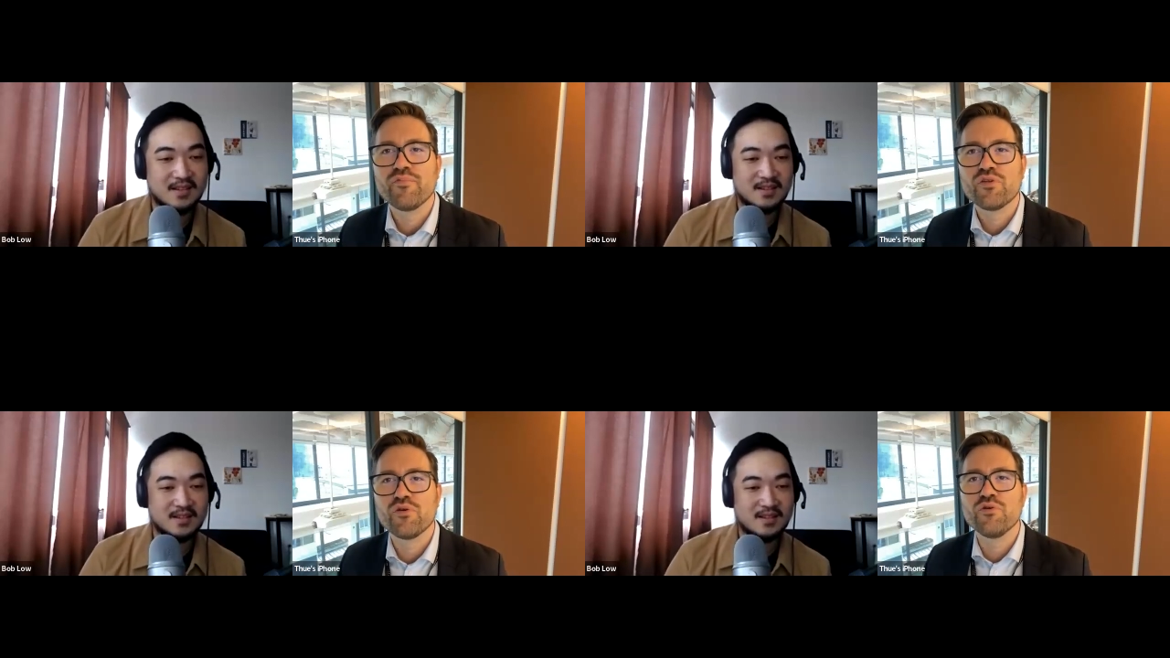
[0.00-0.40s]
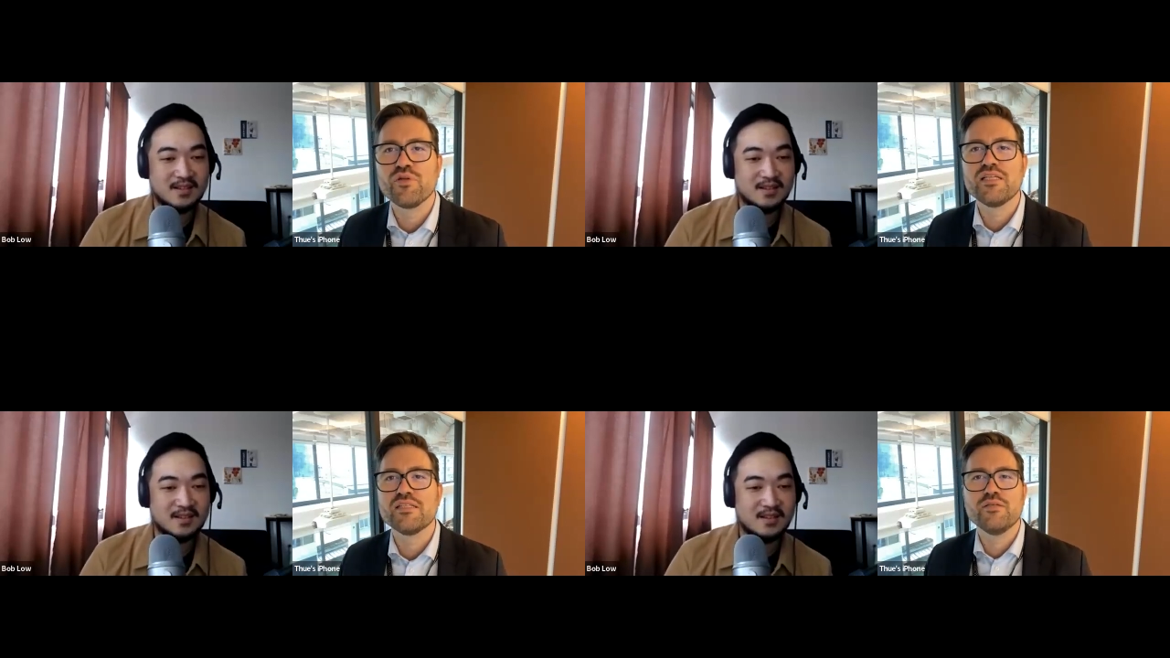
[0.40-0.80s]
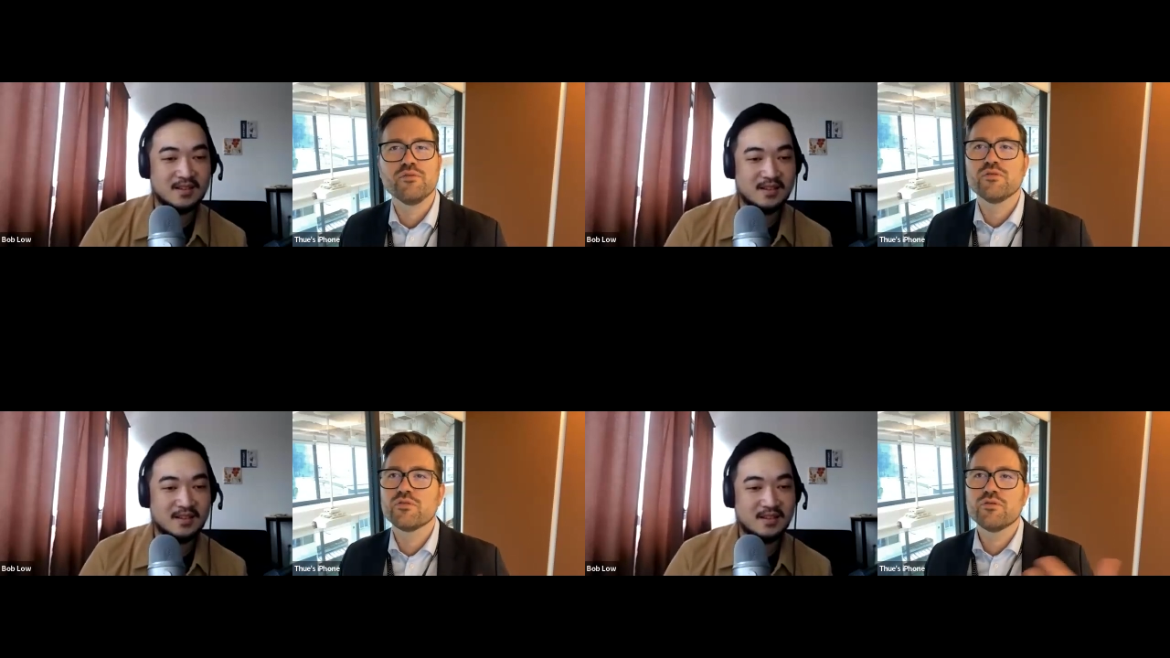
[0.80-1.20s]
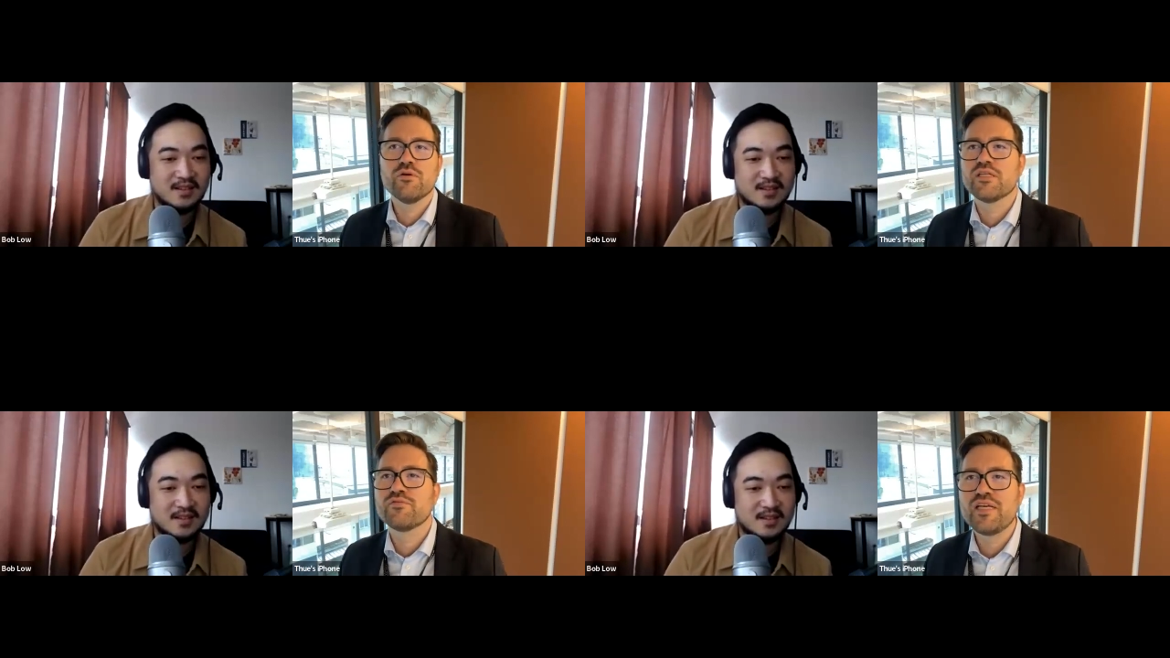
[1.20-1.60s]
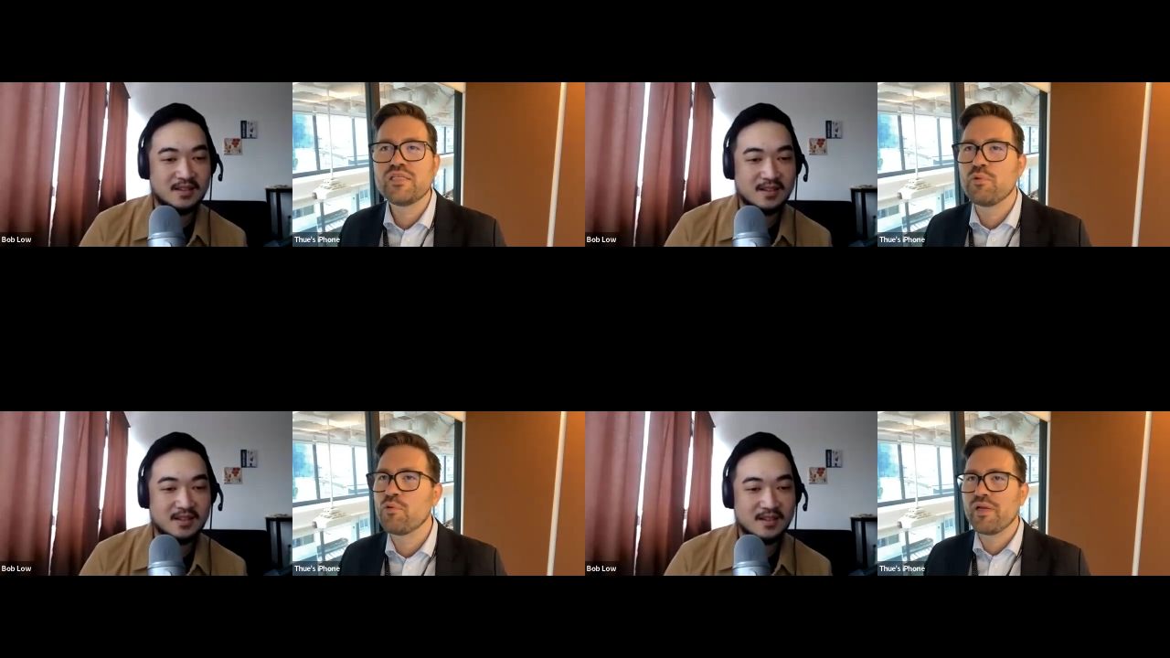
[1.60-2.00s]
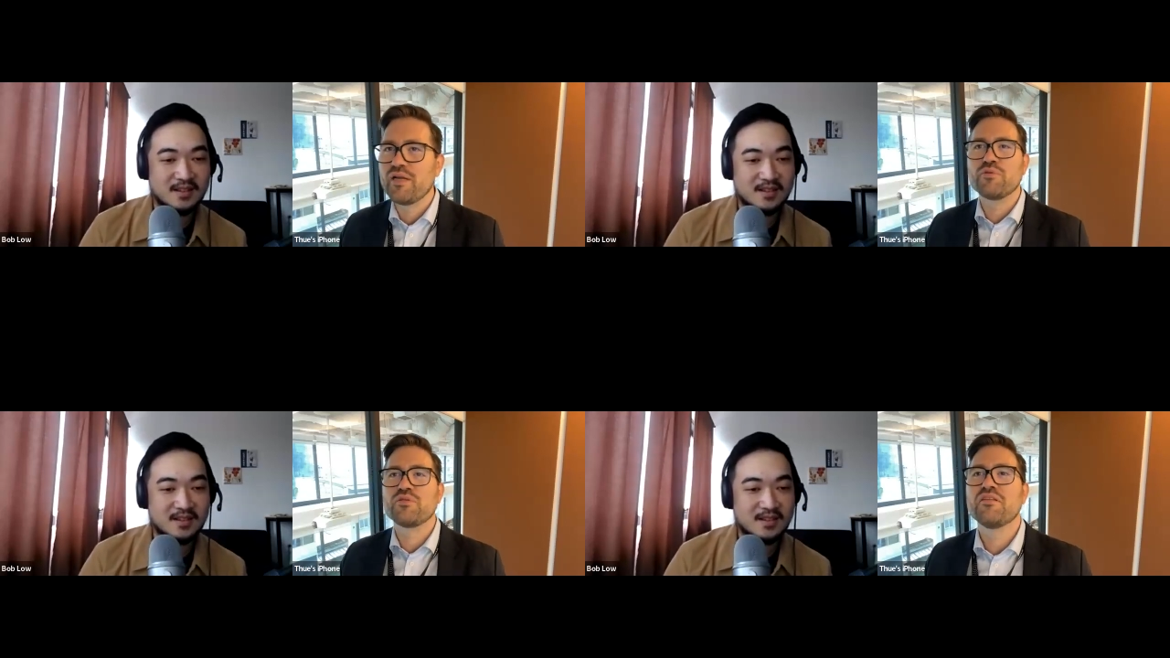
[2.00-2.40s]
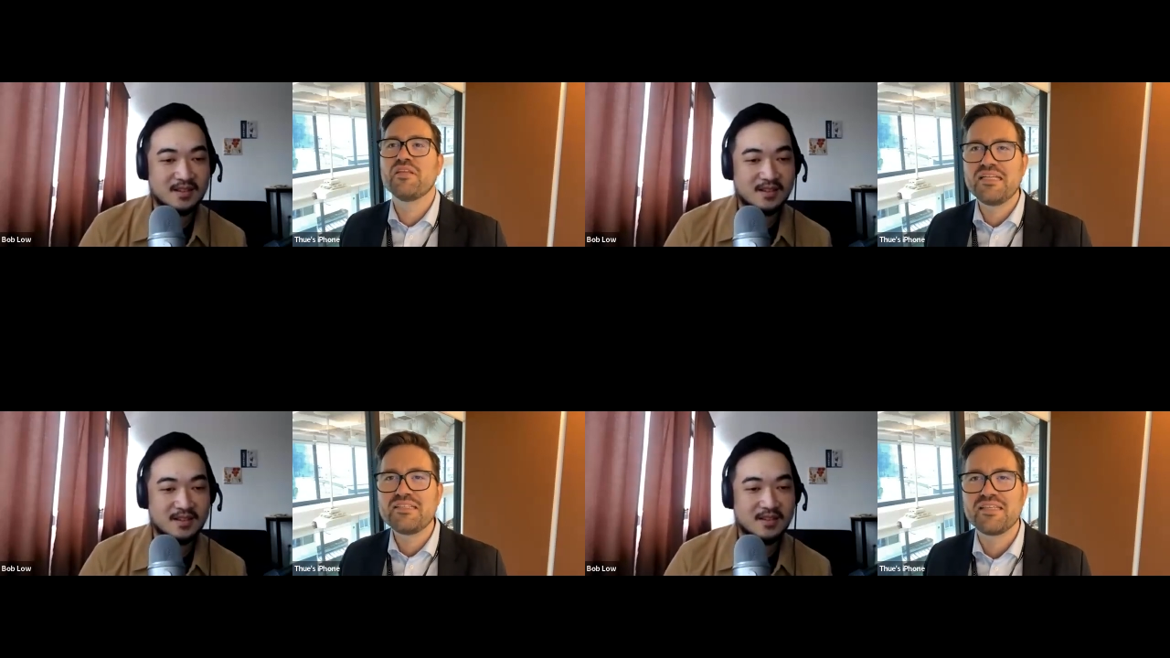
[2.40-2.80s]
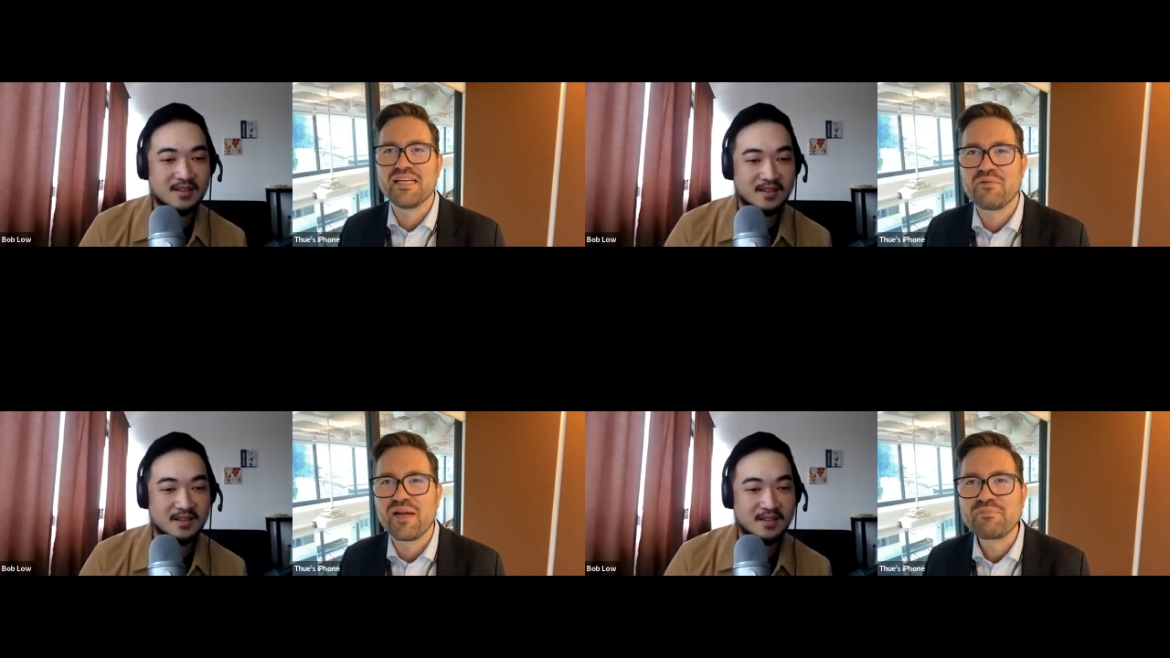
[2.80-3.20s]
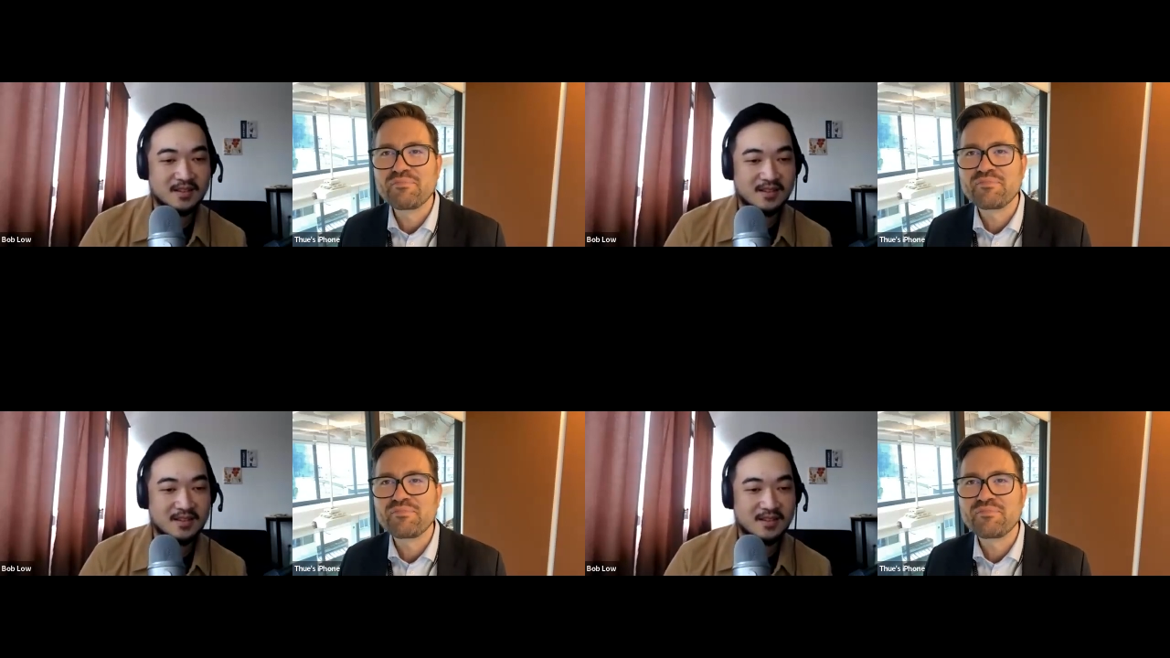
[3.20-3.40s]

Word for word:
Speaker 1: So you didn't see you just saw it as Facebook, but it was not the internet, right?